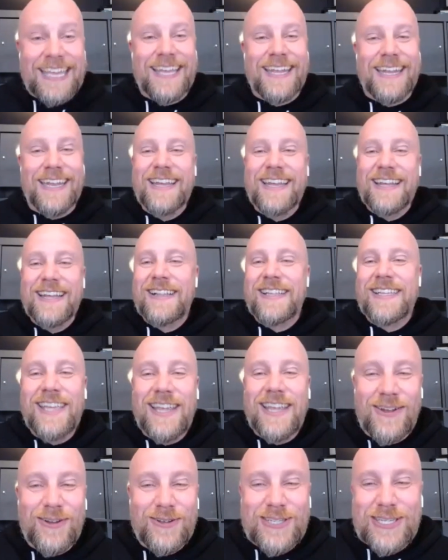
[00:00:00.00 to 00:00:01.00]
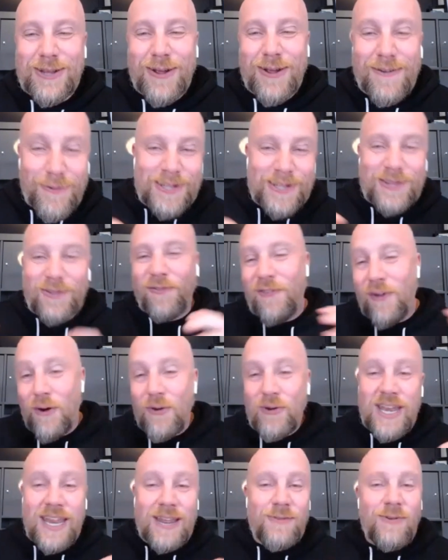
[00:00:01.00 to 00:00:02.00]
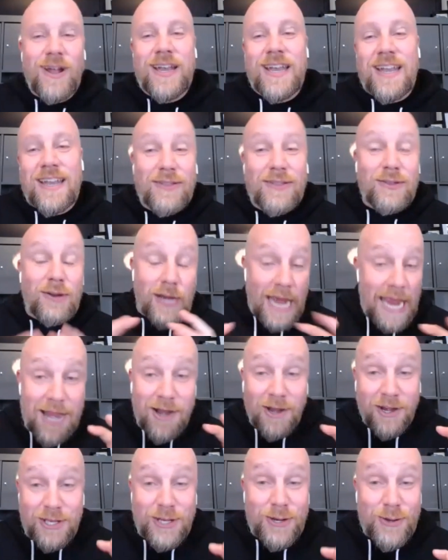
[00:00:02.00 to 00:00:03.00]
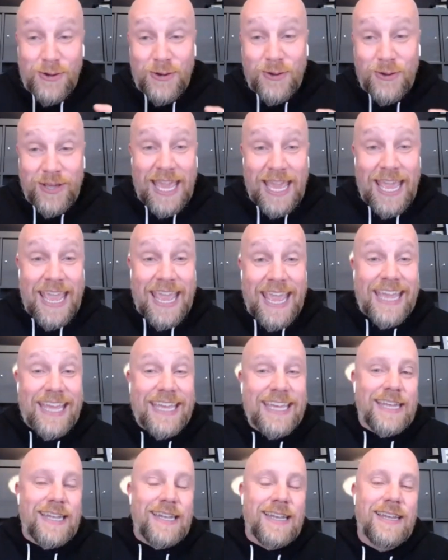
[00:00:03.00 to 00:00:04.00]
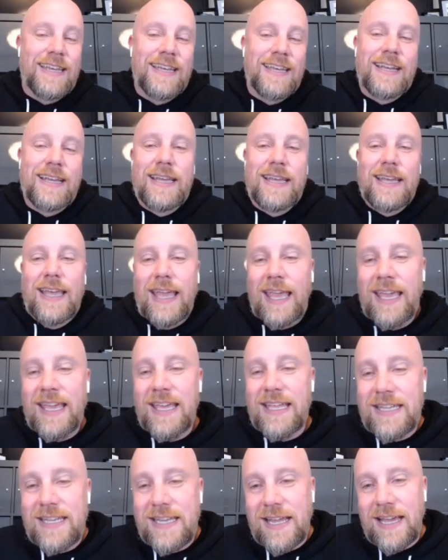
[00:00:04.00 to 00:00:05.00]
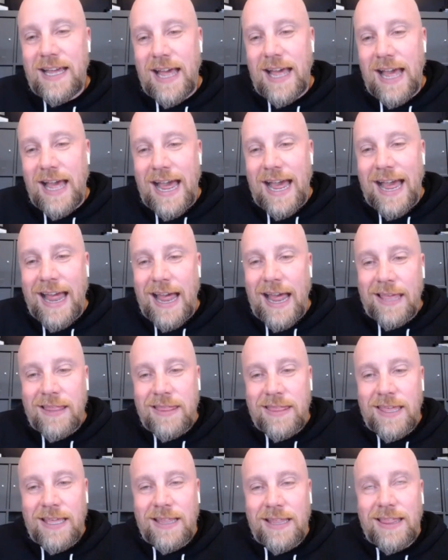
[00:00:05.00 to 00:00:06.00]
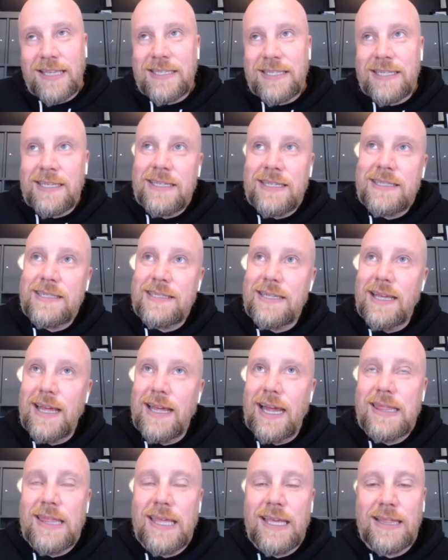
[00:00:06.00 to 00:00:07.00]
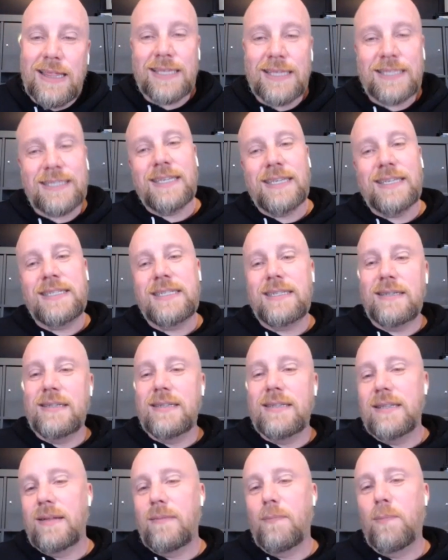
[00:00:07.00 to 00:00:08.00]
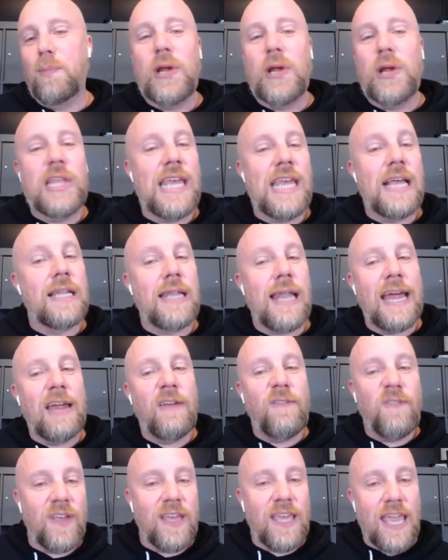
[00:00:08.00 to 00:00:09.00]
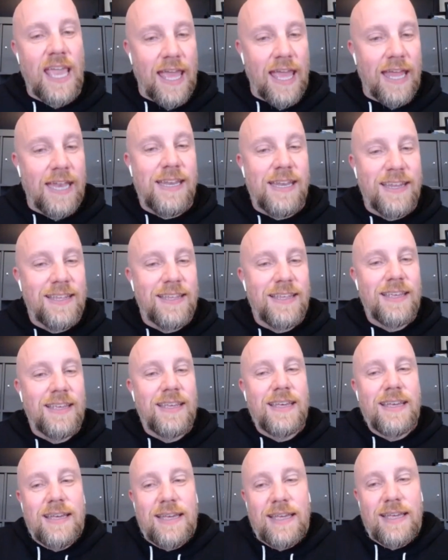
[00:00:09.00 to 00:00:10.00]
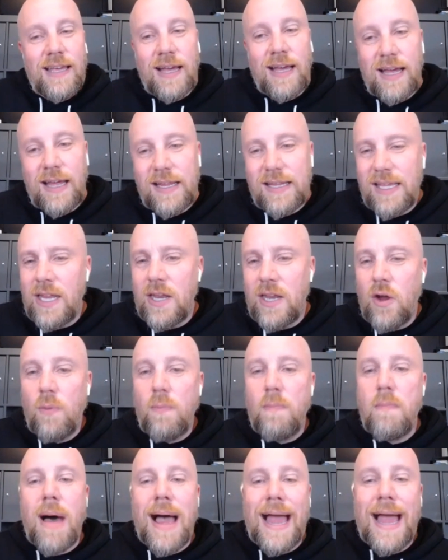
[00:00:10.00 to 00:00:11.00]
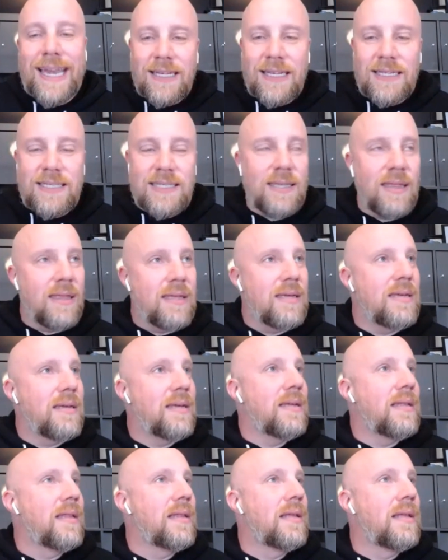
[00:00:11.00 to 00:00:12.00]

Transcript: and so everyone's phoning one another. Hey, are you doing okay? And I think this is breathing life again. Minus the